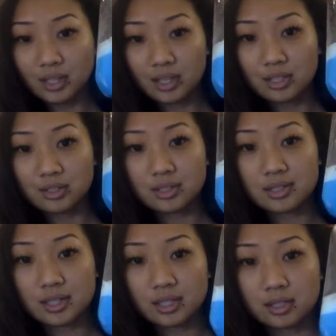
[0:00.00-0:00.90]
And you see it's
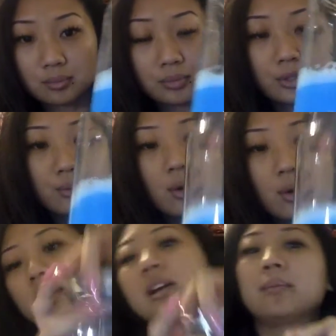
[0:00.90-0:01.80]
like some blue
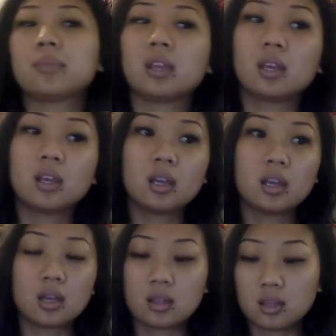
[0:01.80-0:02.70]
water.
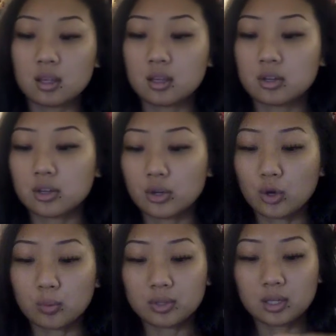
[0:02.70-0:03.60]
And then you're going to
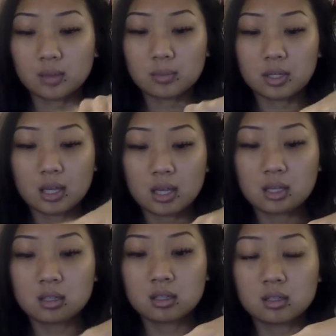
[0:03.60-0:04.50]
open it up
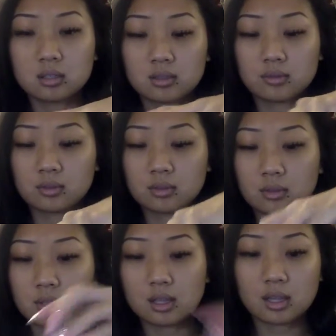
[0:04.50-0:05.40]
again.
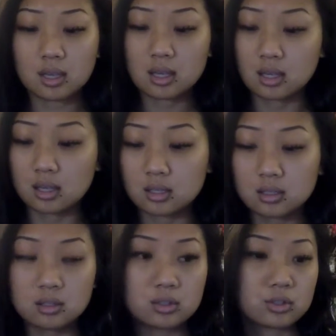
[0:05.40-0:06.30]
And
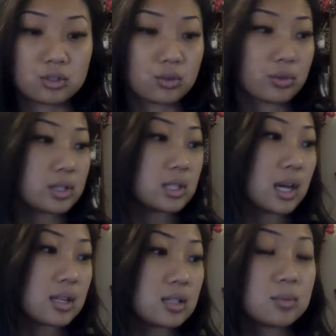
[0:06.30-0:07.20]
you're going to
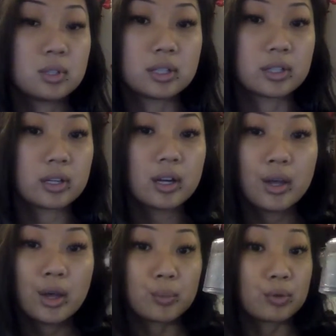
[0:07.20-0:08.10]
add some glitter.
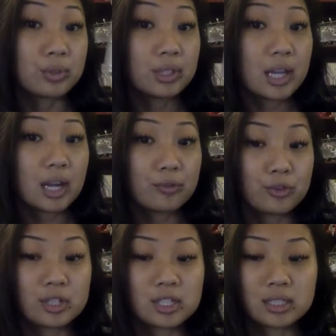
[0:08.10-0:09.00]
Be really careful
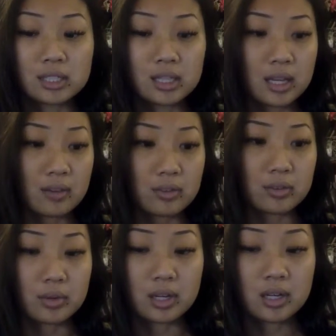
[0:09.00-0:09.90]
because it can get
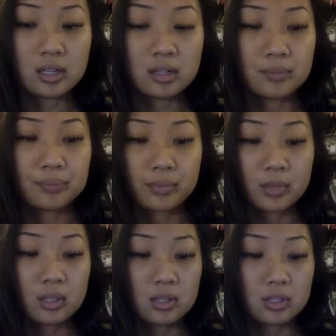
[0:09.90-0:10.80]
everywhere.
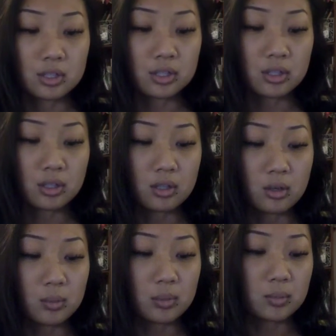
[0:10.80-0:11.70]
So you're going to
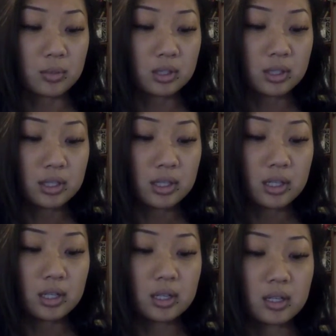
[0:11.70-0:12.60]
open up your glitter.